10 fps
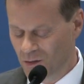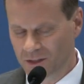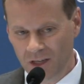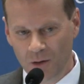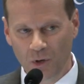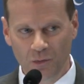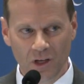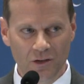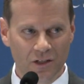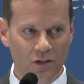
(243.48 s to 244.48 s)
Well, today when
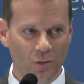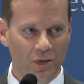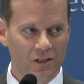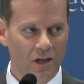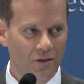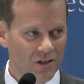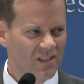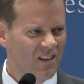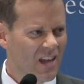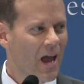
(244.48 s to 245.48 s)
we use the term peace officer,
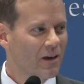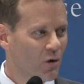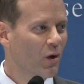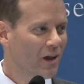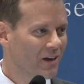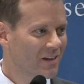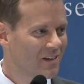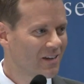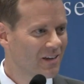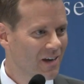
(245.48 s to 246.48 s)
it sounds
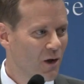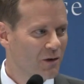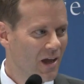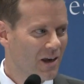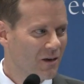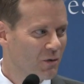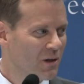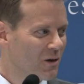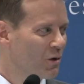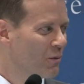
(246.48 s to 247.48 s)
antiquated and outdated.
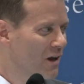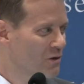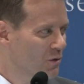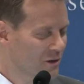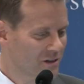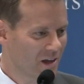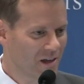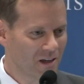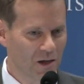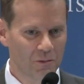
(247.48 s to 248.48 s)
We might as well
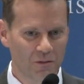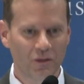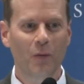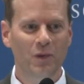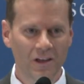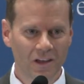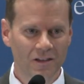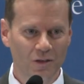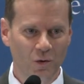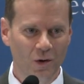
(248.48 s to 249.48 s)
say floppy
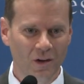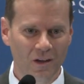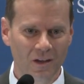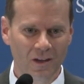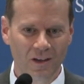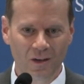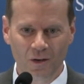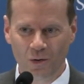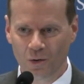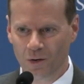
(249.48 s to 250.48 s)
disk or
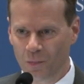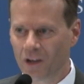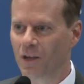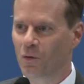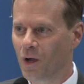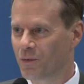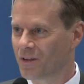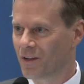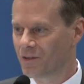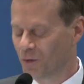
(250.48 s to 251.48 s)
buggy
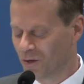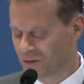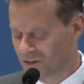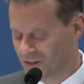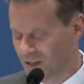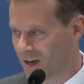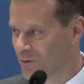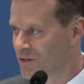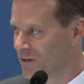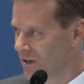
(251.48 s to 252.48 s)
whips, I suppose.
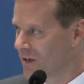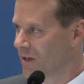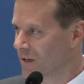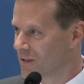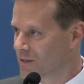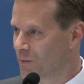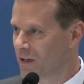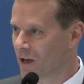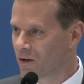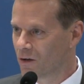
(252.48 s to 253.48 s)
And I'm sure that some
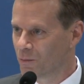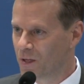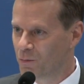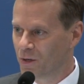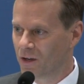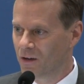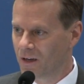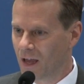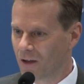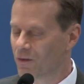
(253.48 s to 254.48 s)
of the younger people here
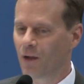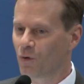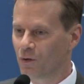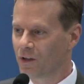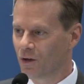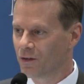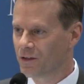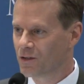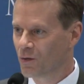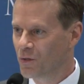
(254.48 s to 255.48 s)
today have never really
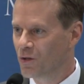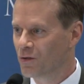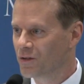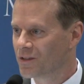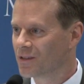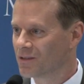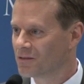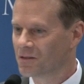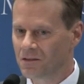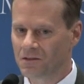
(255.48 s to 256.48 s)
heard the term used
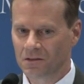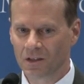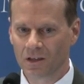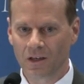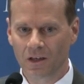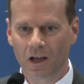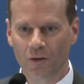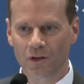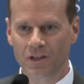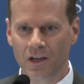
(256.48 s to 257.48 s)
in
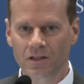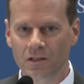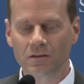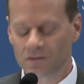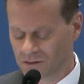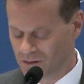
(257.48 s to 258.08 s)
conversation.